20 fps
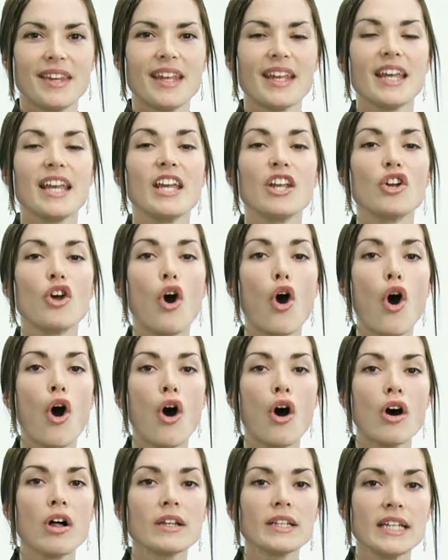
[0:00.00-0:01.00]
In
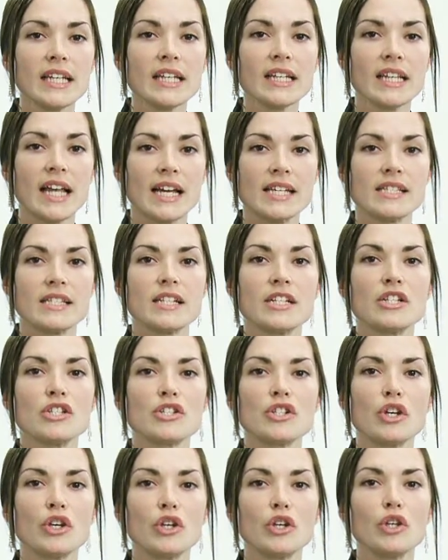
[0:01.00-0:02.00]
all e-lessons,
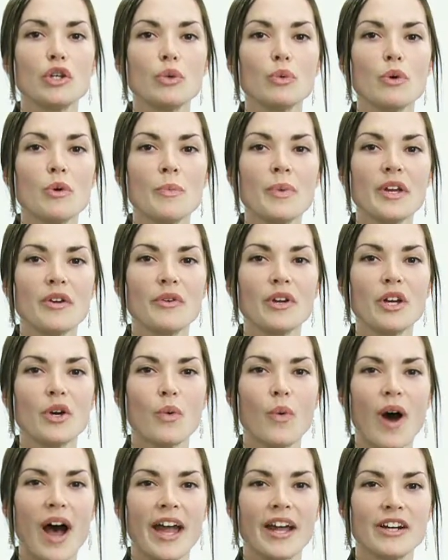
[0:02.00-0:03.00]
you will be
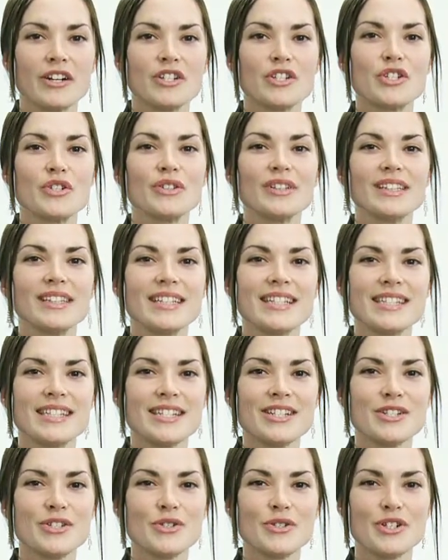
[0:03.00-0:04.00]
required to listen to